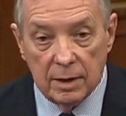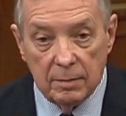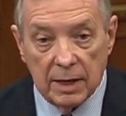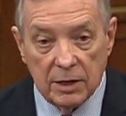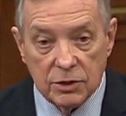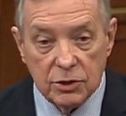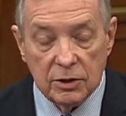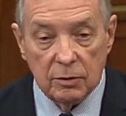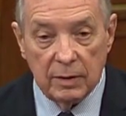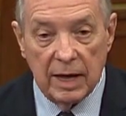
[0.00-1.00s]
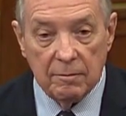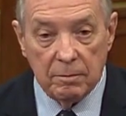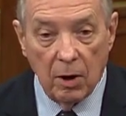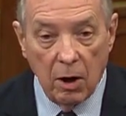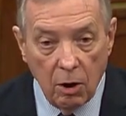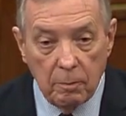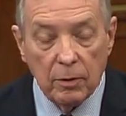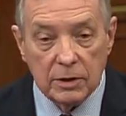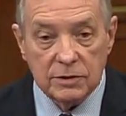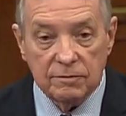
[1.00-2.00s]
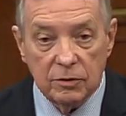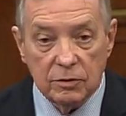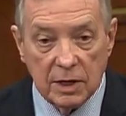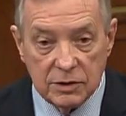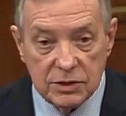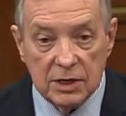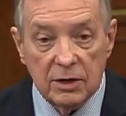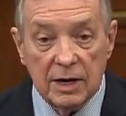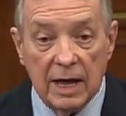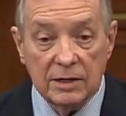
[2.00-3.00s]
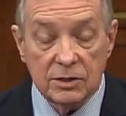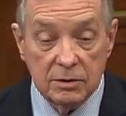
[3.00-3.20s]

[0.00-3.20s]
making sure that we have all points of view considered and